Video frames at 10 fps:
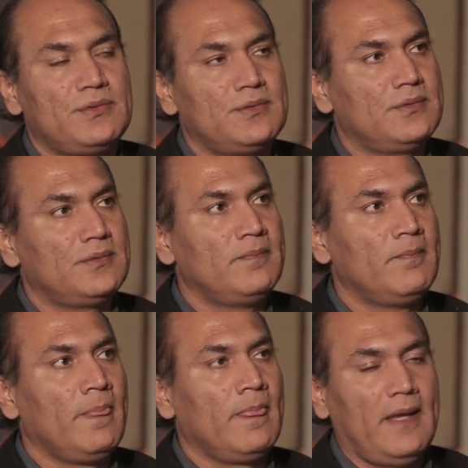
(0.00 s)
to
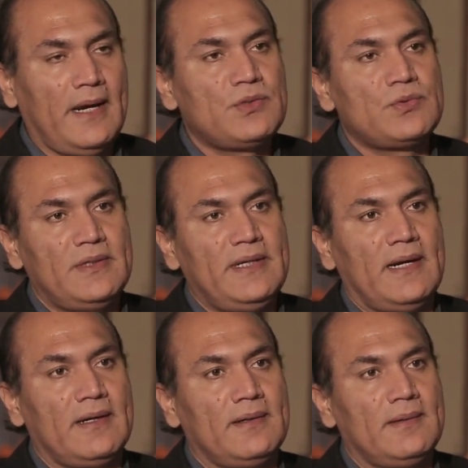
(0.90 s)
actually
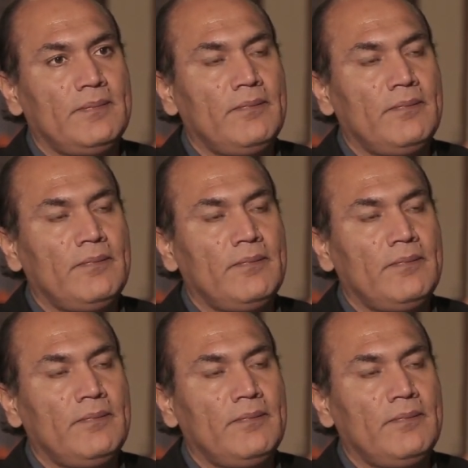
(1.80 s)
handle.